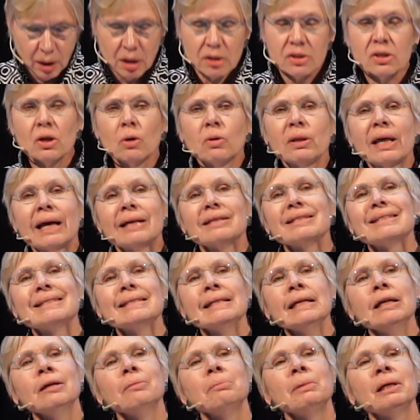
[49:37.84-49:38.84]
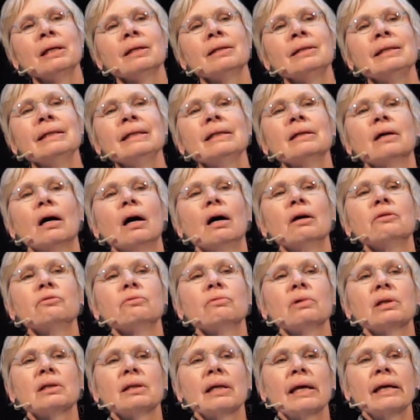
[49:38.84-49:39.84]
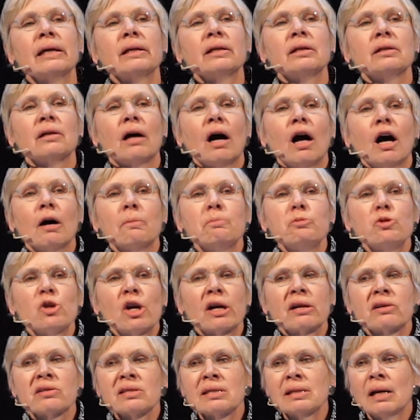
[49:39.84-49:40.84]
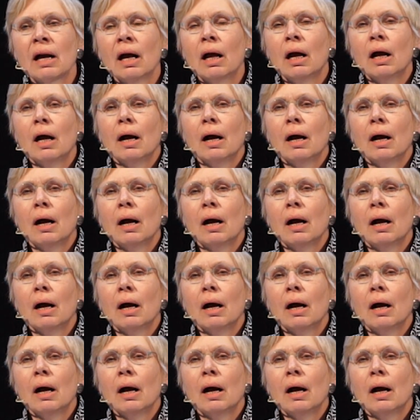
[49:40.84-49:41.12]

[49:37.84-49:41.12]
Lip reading: so that seemingly unrelated objects